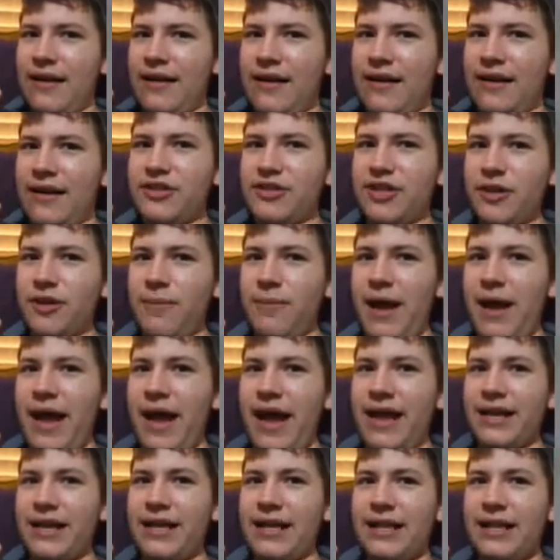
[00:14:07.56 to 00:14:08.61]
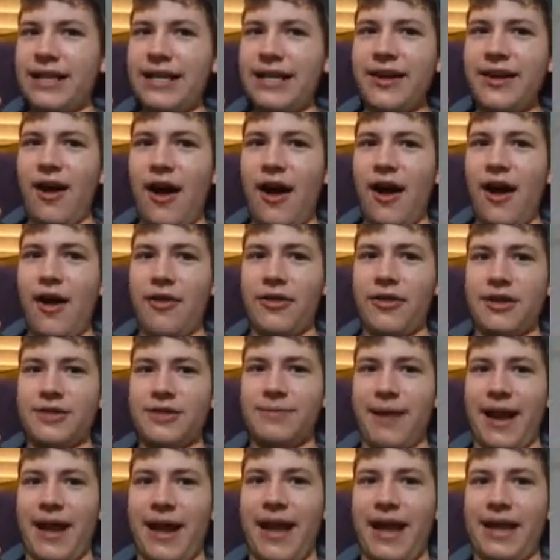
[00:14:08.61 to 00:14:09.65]
It took my head clean off. Oh, there's
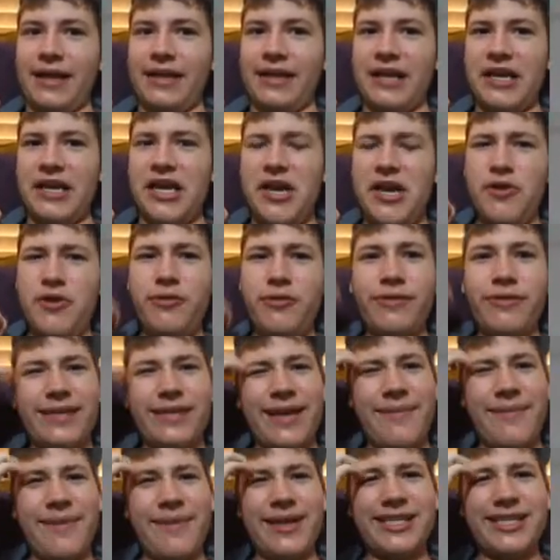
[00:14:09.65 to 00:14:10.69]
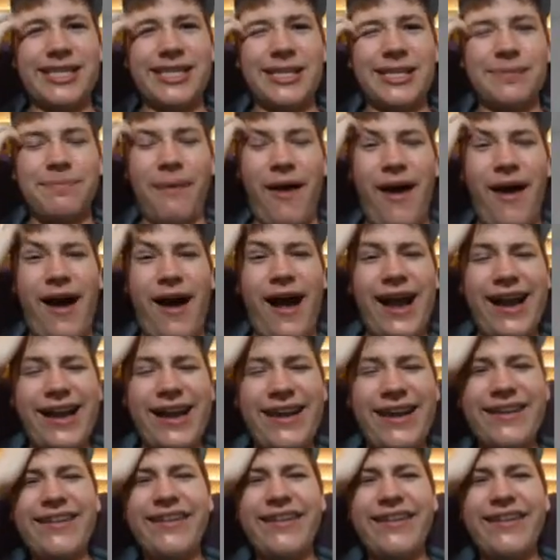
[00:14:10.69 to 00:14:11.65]
my head. Ew, is that my spine?